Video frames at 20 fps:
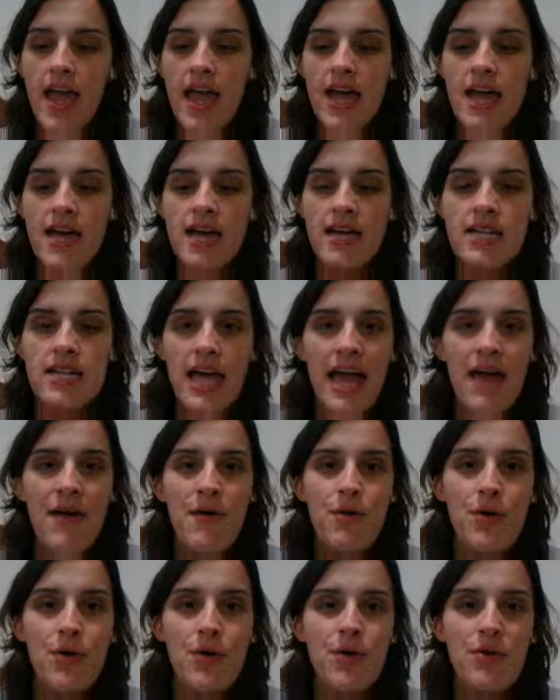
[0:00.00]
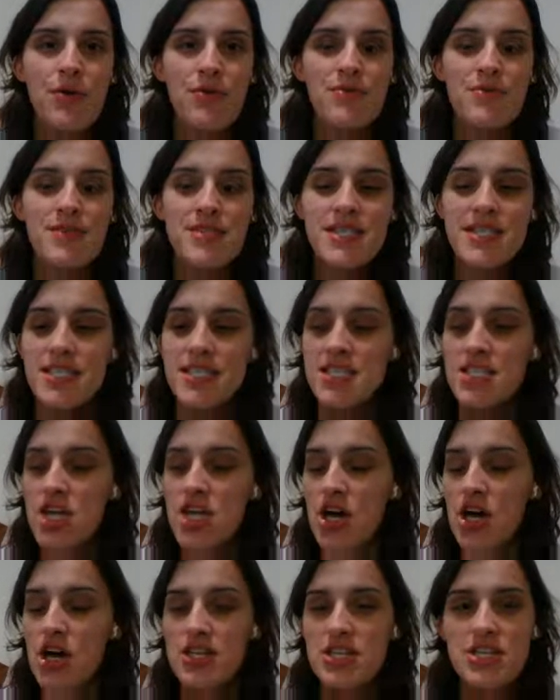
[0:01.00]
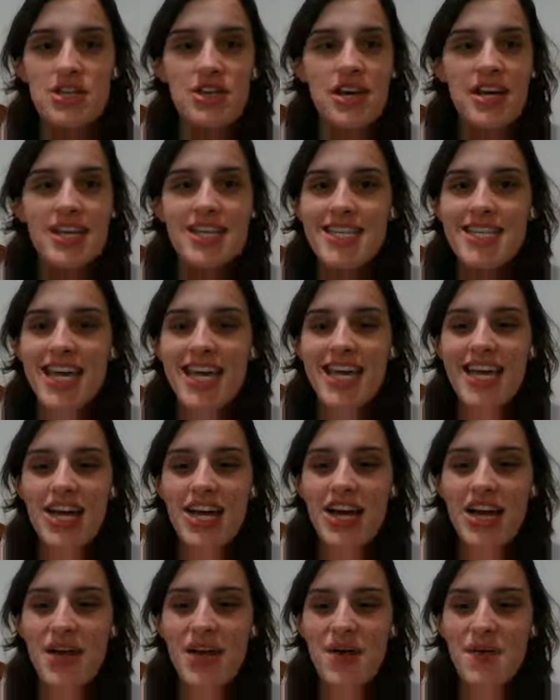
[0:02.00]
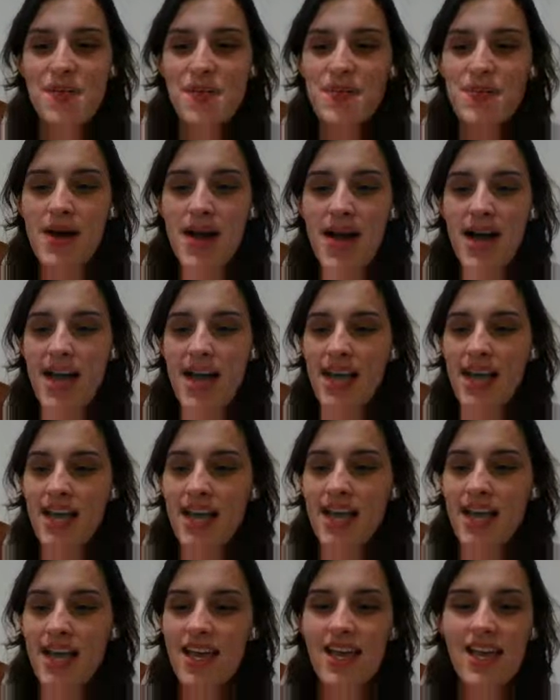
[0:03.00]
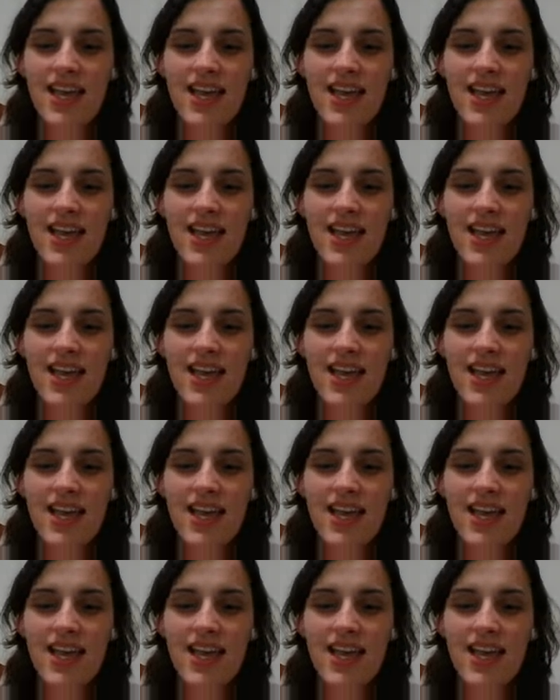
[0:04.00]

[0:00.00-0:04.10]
and I will talk to you guys later. Bye.